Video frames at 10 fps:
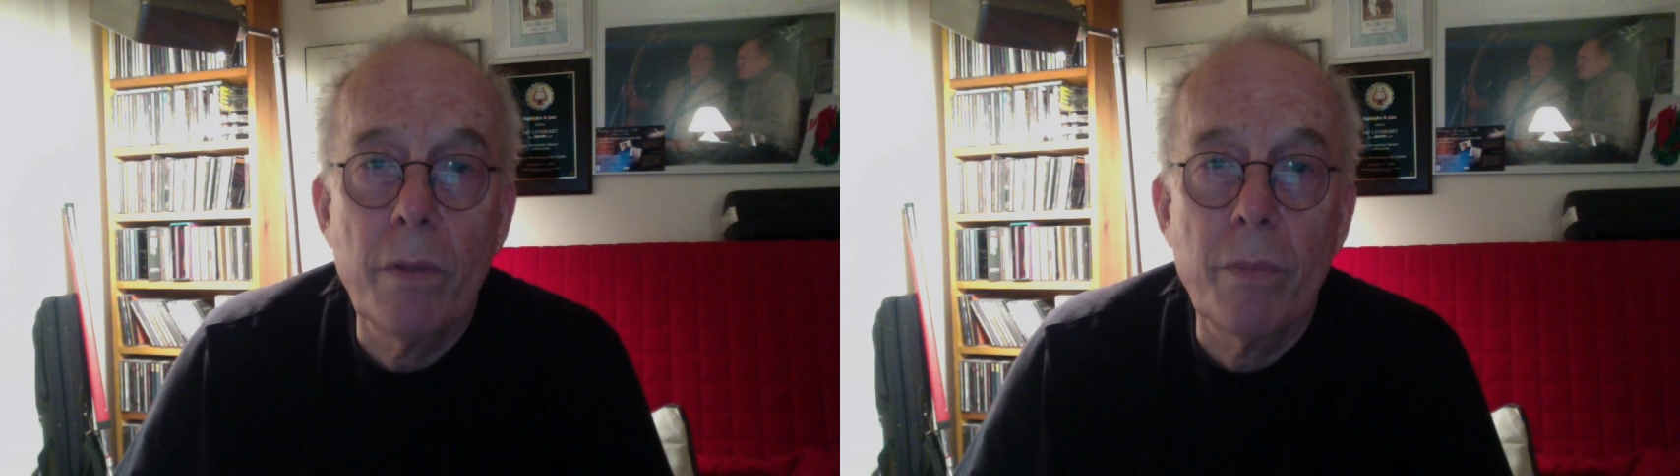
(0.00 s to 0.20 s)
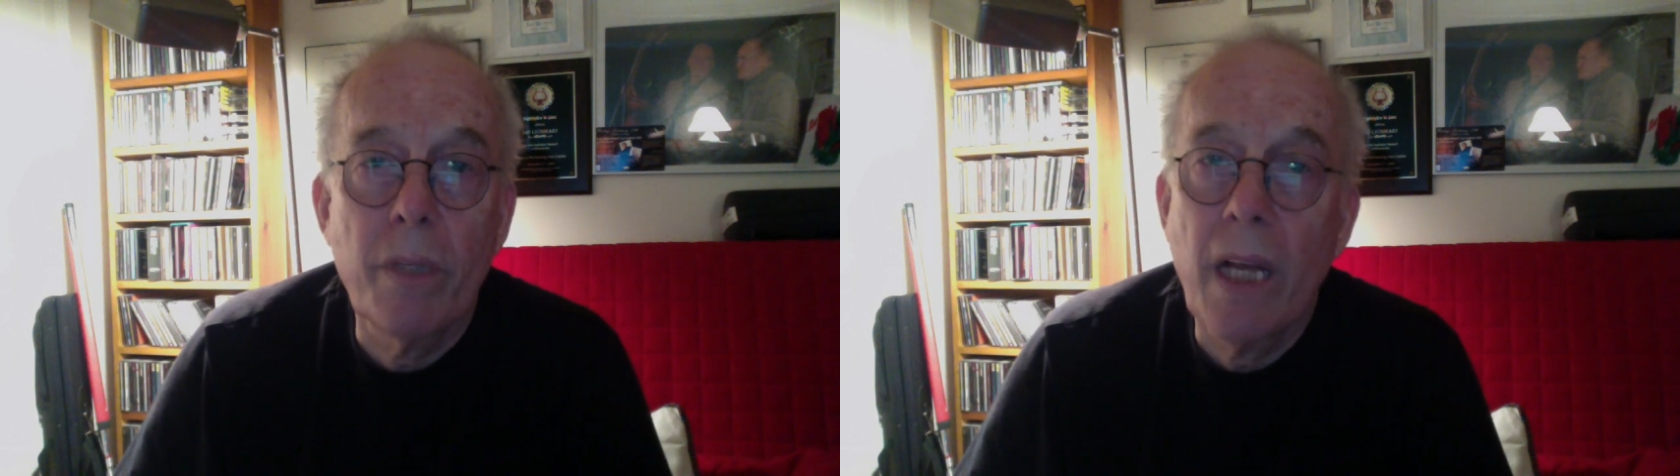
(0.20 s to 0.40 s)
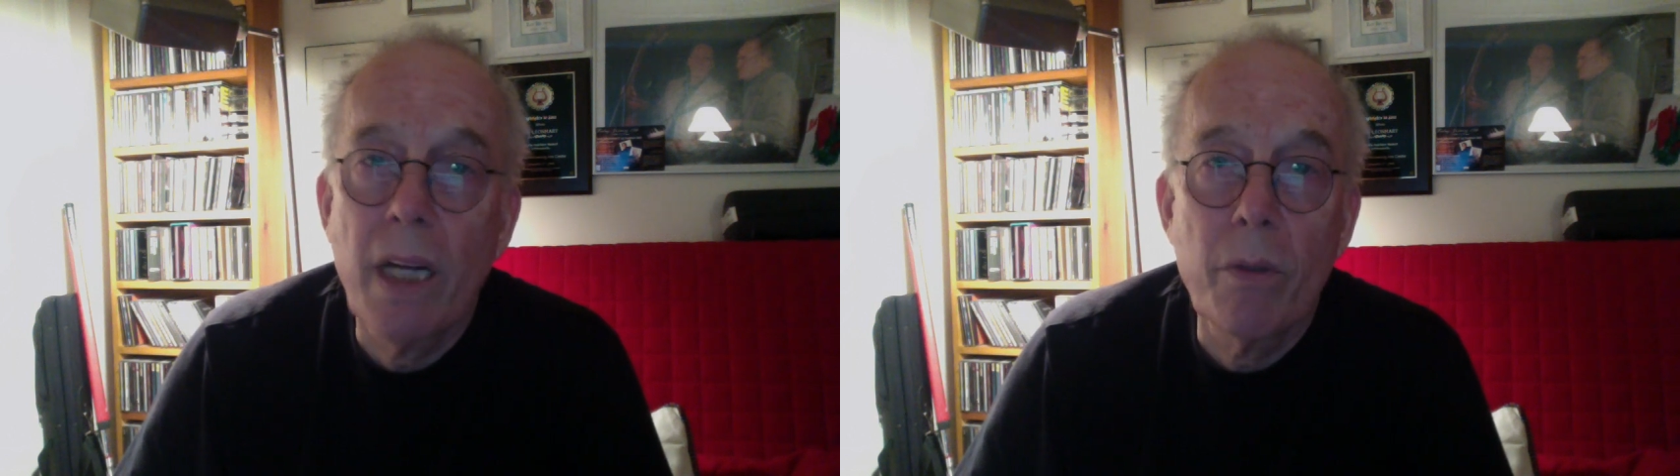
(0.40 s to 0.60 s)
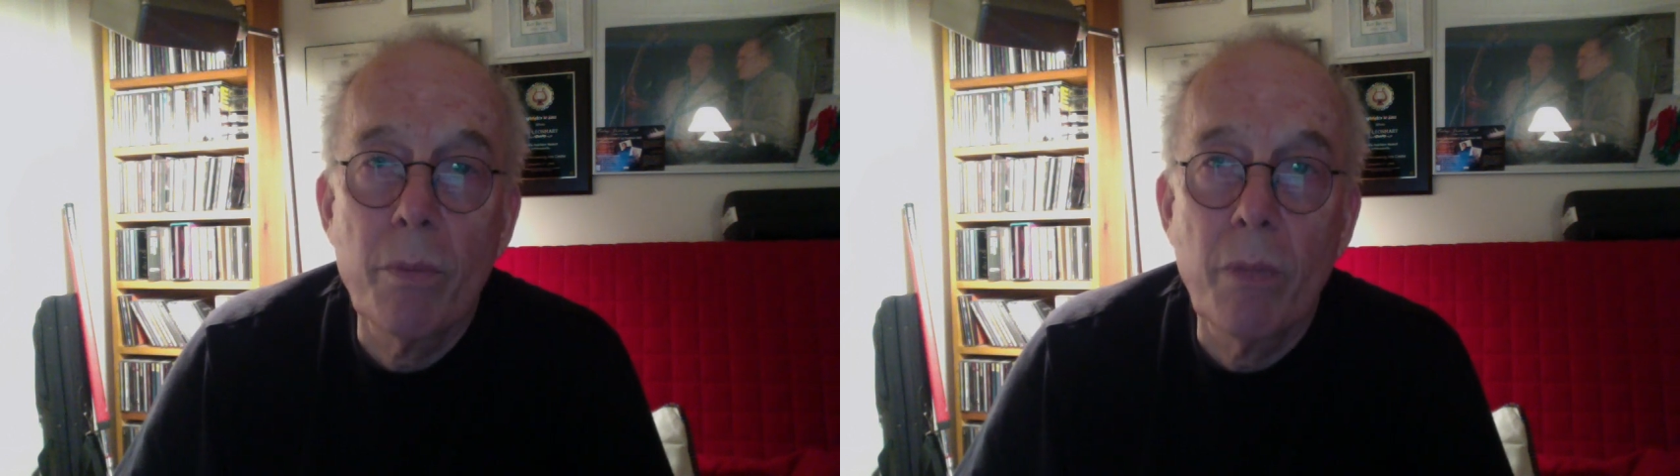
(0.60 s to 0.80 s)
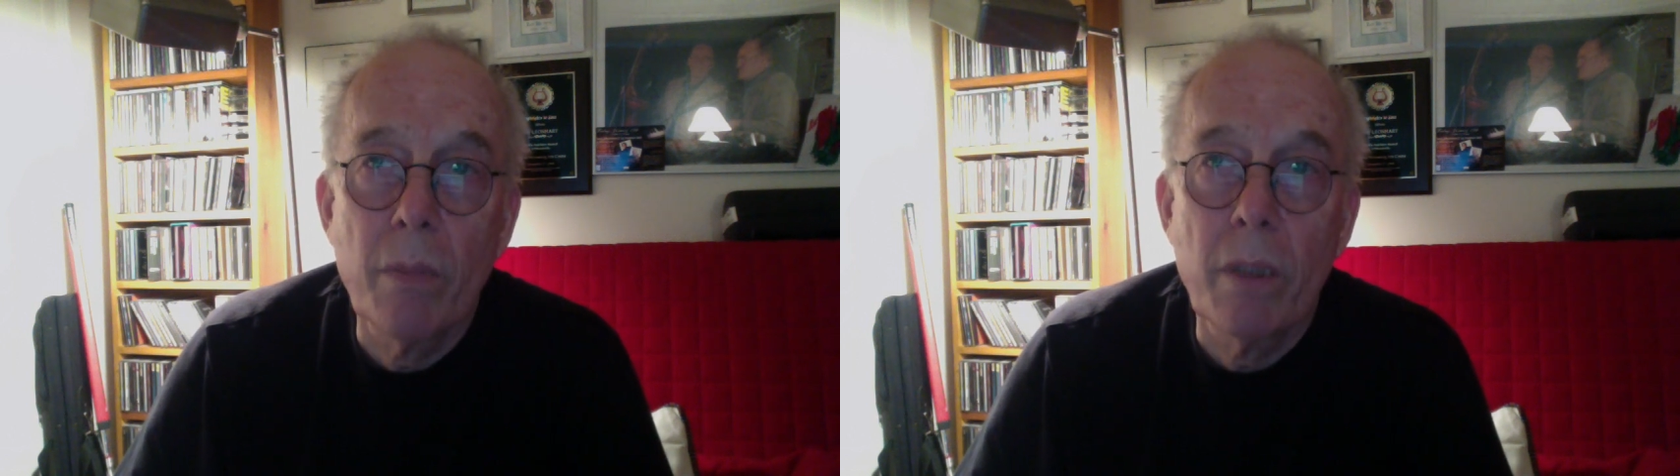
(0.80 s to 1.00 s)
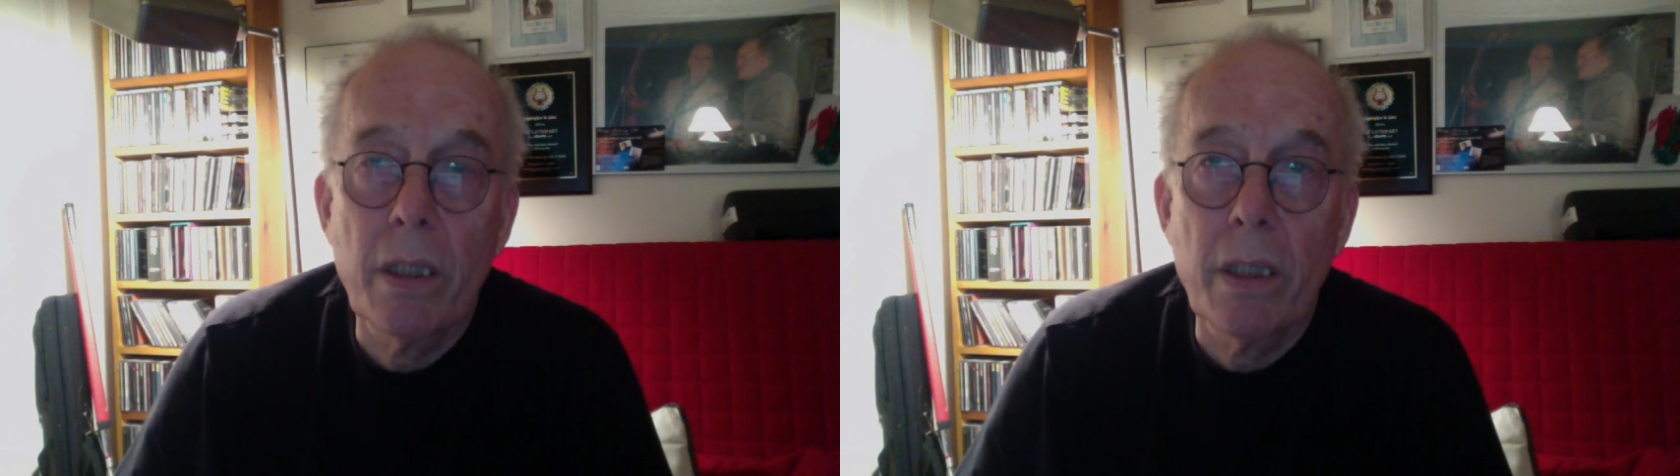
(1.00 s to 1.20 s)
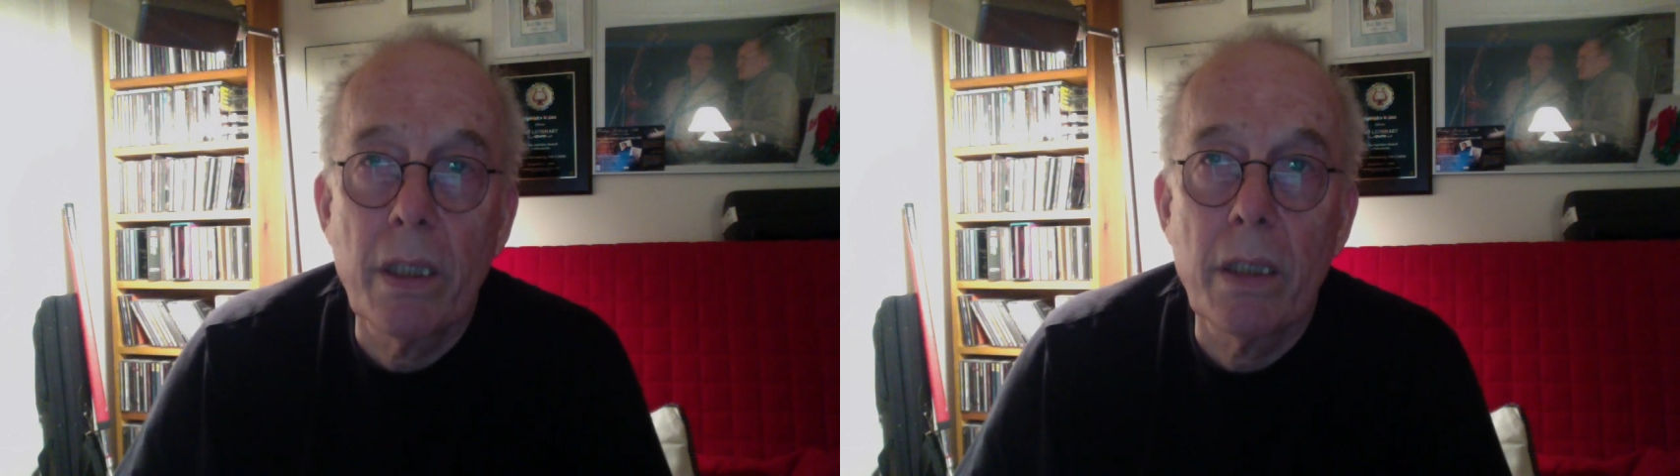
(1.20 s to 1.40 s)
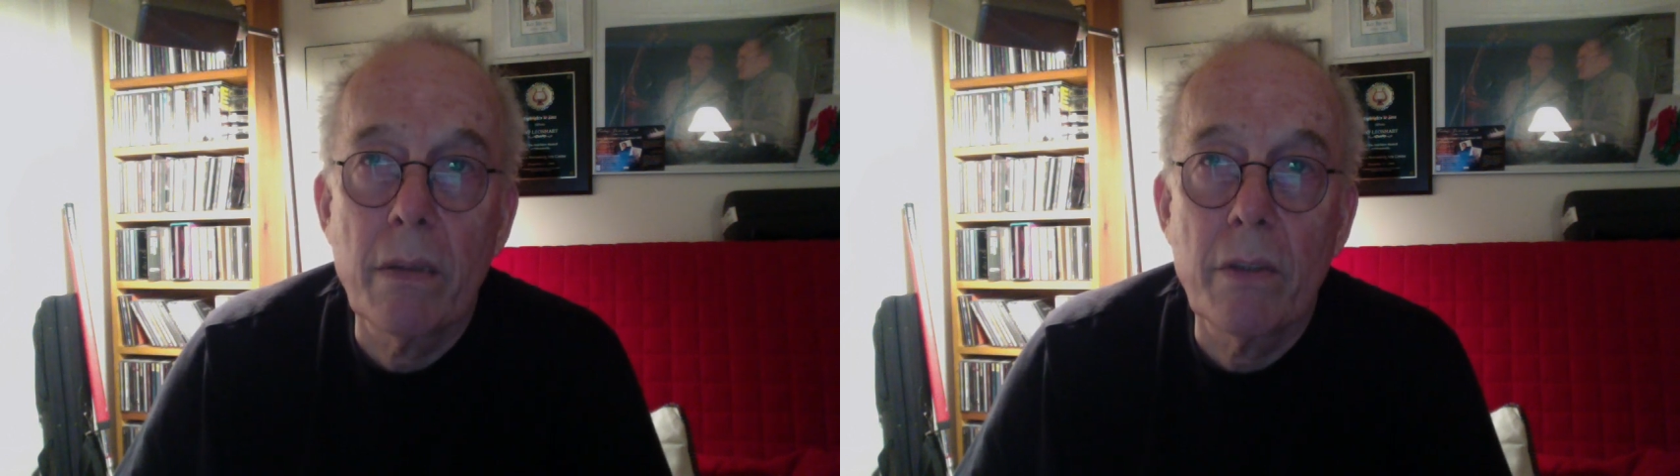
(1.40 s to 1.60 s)
at Banana Republic
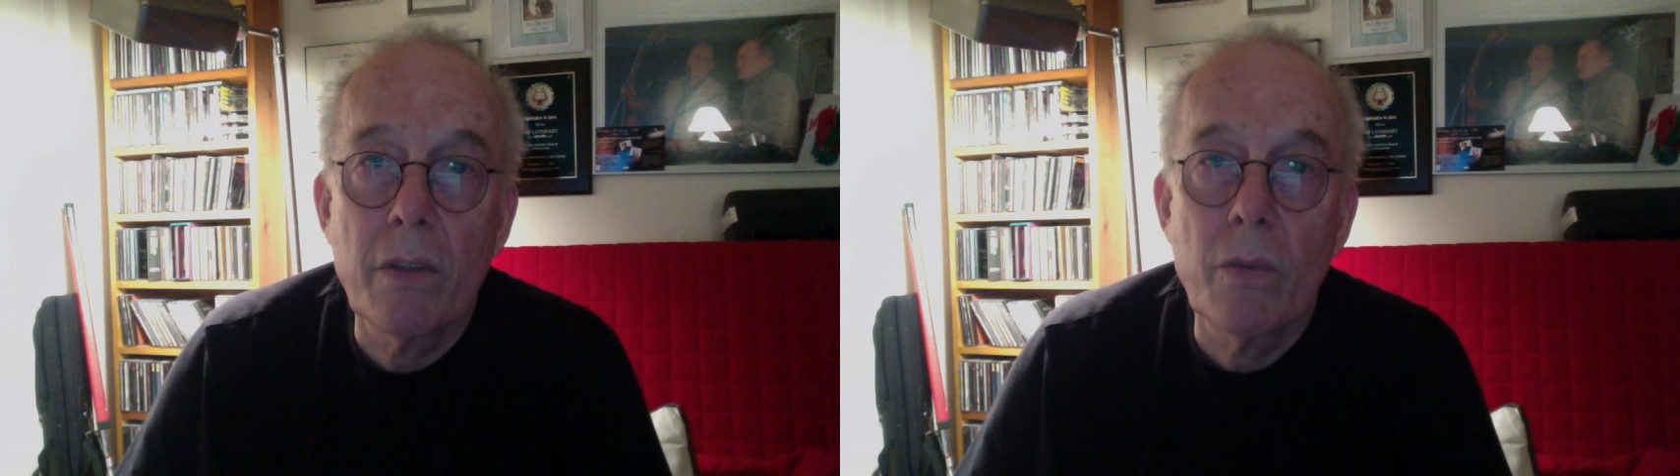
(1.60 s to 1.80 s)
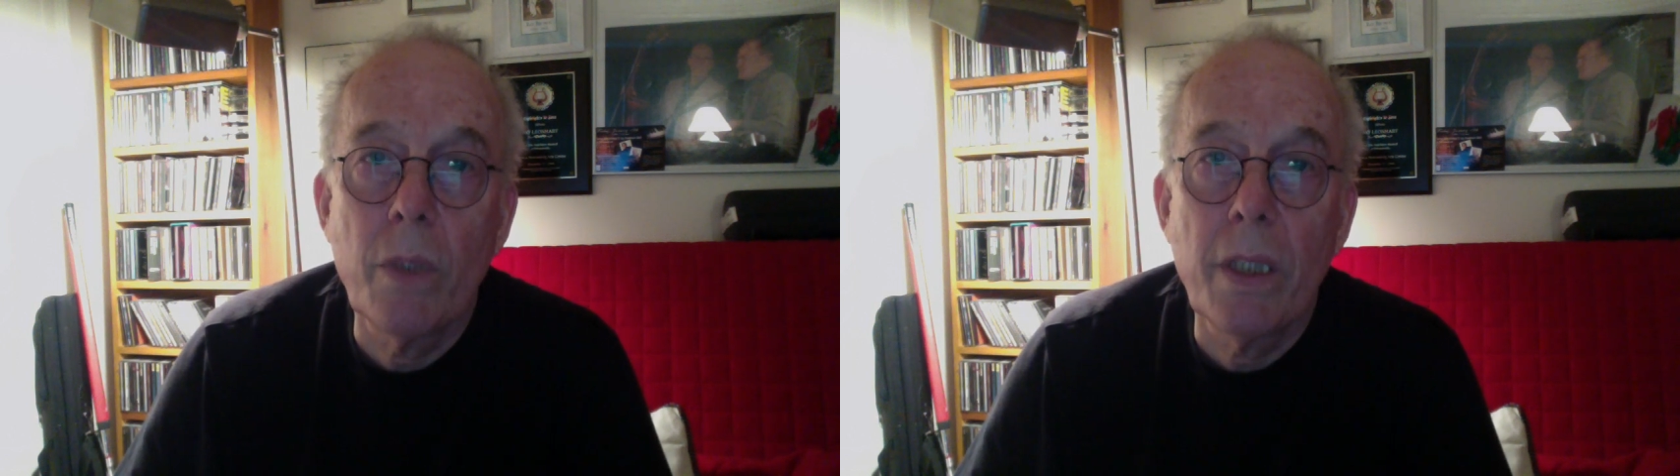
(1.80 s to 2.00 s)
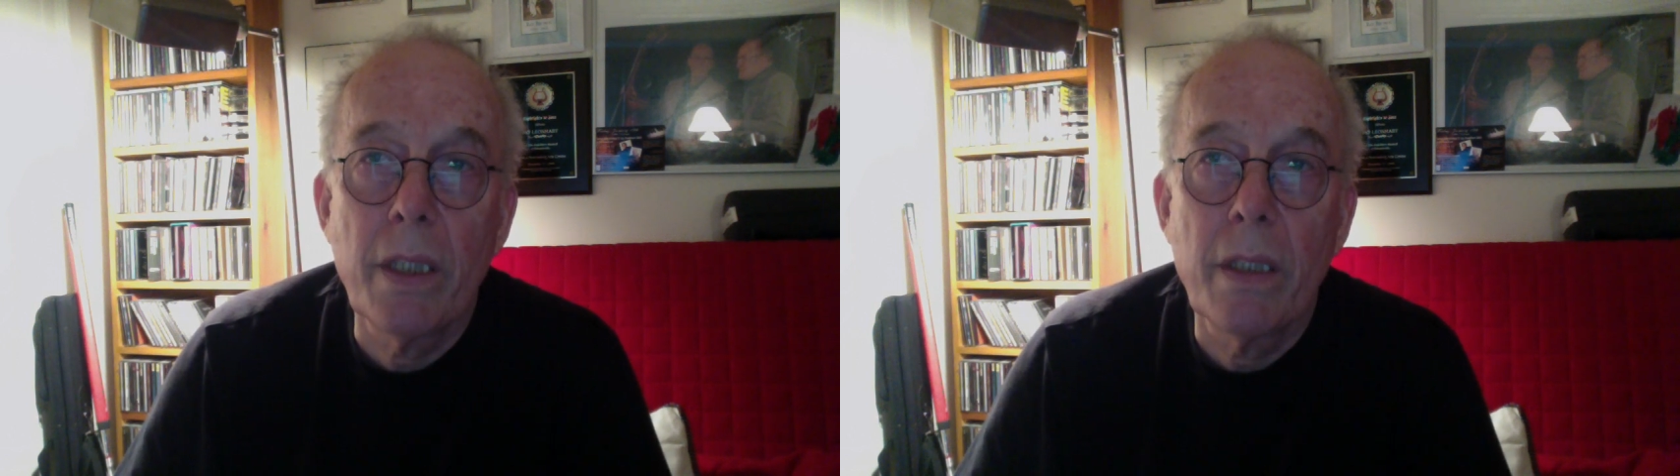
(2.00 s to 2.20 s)
this week.